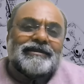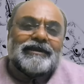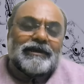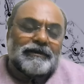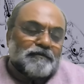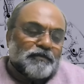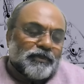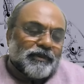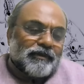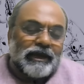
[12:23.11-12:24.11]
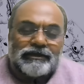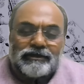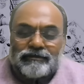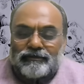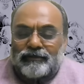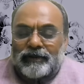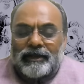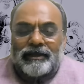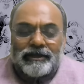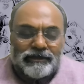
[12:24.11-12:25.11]
um, last 20
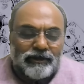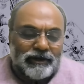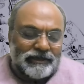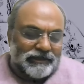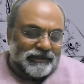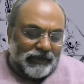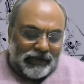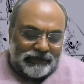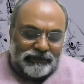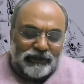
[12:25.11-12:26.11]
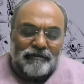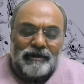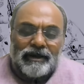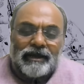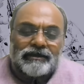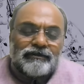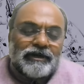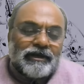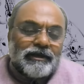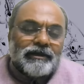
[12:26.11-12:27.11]
years, not just the last job, but last
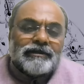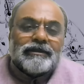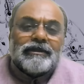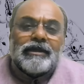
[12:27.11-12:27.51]
20 years,